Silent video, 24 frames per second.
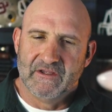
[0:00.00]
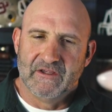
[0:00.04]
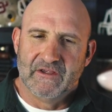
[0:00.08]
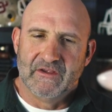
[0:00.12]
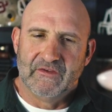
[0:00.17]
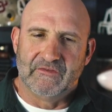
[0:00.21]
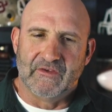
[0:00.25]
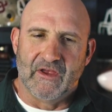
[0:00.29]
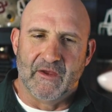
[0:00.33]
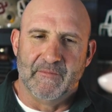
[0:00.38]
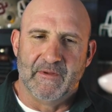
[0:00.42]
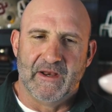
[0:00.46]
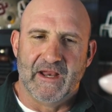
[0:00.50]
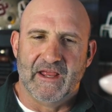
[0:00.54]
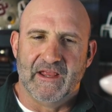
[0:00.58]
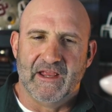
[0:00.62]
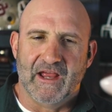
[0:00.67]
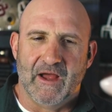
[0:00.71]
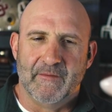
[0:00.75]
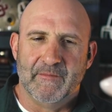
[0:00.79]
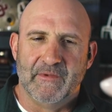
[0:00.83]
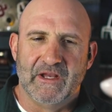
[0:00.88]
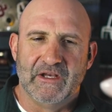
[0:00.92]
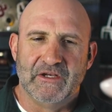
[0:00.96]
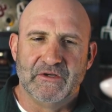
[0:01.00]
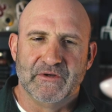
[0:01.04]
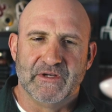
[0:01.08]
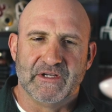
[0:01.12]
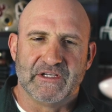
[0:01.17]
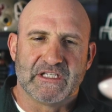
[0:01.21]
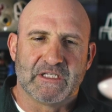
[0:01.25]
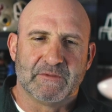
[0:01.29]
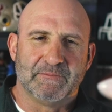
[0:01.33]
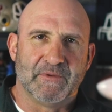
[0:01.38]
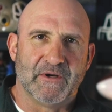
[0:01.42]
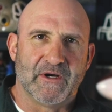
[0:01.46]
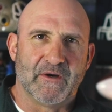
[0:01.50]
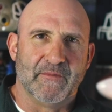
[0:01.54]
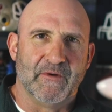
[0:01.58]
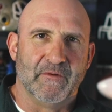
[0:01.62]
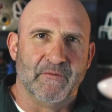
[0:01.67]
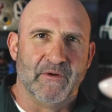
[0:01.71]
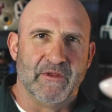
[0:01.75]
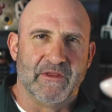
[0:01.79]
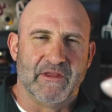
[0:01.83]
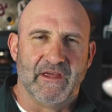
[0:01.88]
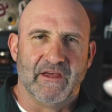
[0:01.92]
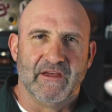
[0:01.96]
So I'm gonna I'm gonna do an experiment
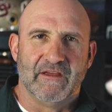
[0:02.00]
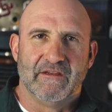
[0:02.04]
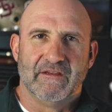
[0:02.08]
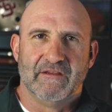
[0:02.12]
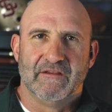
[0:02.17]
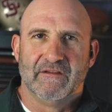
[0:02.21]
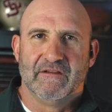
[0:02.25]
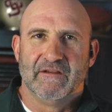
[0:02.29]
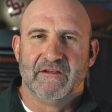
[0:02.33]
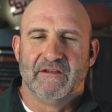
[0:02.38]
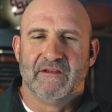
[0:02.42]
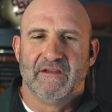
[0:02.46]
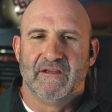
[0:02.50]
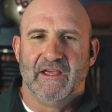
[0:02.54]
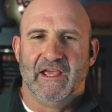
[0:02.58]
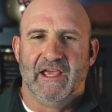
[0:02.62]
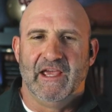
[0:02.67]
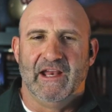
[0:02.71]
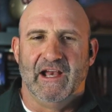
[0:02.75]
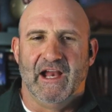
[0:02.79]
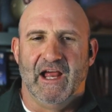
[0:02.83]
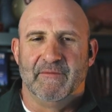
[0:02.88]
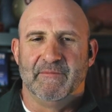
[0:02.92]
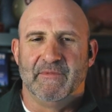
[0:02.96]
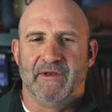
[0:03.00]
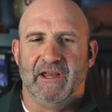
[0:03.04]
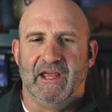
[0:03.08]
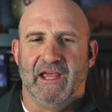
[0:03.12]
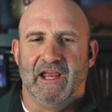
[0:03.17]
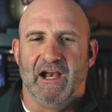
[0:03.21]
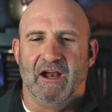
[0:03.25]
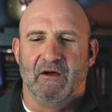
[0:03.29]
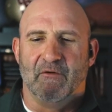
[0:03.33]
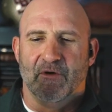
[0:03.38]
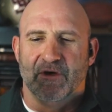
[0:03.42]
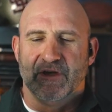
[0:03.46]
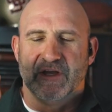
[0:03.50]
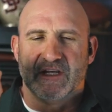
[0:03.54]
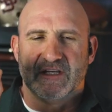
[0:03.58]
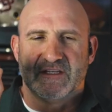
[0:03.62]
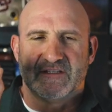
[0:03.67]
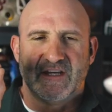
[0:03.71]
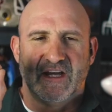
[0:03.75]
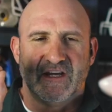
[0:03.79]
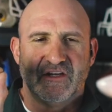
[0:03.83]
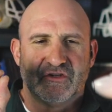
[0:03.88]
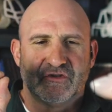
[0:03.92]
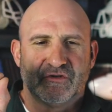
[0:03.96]
with you. And I'm gonna, and I want you to
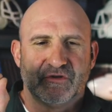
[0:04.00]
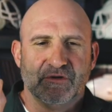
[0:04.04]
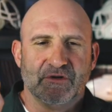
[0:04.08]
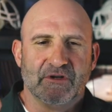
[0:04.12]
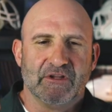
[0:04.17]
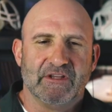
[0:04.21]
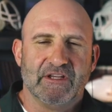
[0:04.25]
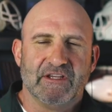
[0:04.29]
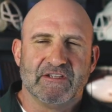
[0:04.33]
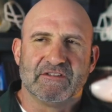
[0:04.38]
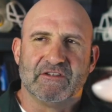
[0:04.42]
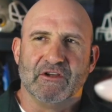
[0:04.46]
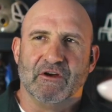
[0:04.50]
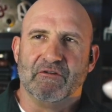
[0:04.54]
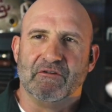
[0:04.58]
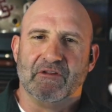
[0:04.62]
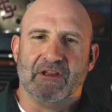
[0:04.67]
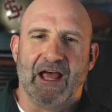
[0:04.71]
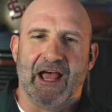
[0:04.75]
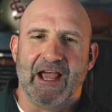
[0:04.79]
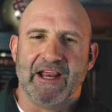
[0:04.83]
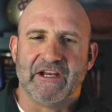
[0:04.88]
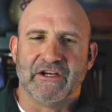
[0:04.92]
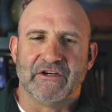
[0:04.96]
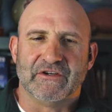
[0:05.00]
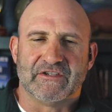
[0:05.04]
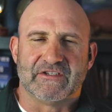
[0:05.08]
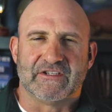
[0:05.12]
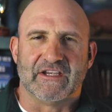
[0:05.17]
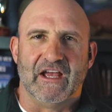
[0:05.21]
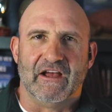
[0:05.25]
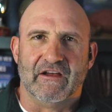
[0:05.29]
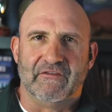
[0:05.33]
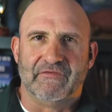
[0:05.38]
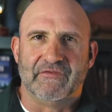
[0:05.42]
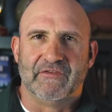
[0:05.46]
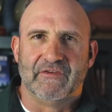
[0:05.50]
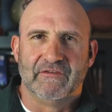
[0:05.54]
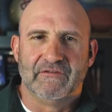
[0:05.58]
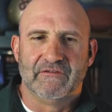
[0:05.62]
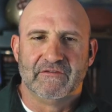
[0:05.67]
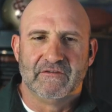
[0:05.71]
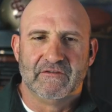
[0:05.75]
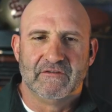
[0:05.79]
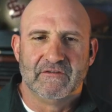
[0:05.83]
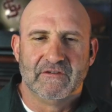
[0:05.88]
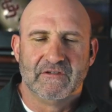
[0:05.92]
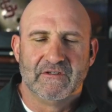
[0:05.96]
stay true to this. Don't lie to yourself.
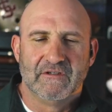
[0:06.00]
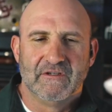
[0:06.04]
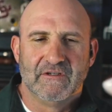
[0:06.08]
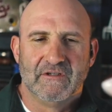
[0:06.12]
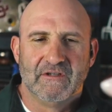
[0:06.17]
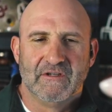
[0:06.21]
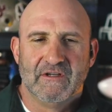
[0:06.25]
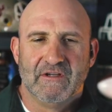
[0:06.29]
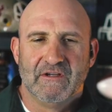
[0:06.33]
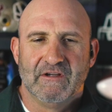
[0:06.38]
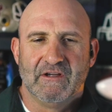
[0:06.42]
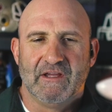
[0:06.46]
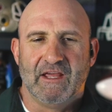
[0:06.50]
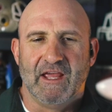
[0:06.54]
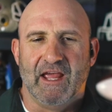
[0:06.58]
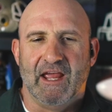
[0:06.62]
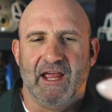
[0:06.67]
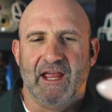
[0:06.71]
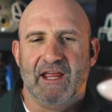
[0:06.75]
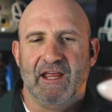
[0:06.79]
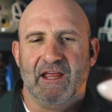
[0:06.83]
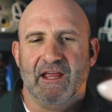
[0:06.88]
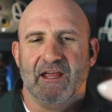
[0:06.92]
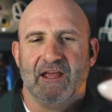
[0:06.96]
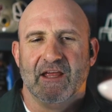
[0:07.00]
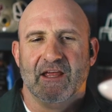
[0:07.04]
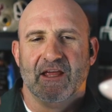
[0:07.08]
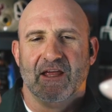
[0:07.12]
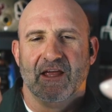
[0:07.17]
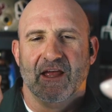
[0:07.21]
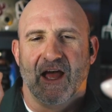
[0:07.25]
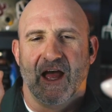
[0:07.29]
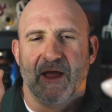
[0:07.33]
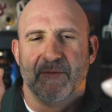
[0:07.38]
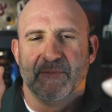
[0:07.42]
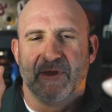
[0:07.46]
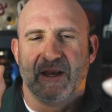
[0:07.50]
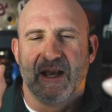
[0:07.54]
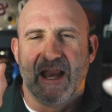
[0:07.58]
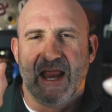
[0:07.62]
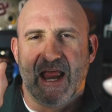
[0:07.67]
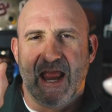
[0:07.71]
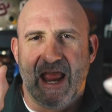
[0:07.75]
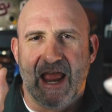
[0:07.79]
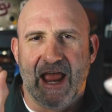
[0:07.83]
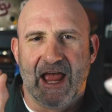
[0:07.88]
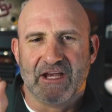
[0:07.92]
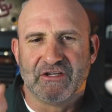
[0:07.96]
Okay, I'm gonna
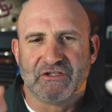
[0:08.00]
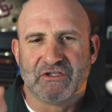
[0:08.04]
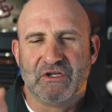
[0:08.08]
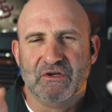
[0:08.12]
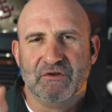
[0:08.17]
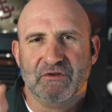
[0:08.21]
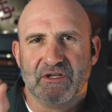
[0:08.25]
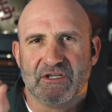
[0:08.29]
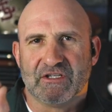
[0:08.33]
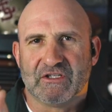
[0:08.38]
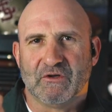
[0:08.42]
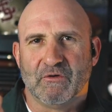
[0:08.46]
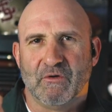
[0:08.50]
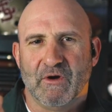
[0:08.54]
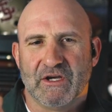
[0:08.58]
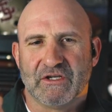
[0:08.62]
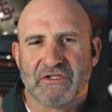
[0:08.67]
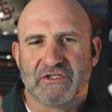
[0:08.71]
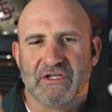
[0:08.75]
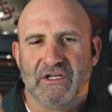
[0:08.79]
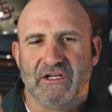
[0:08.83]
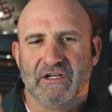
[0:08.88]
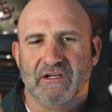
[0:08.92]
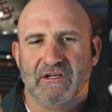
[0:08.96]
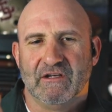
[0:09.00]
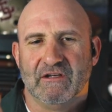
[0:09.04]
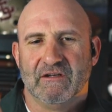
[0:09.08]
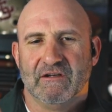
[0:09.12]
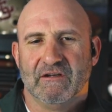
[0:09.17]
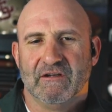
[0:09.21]
ask you this question,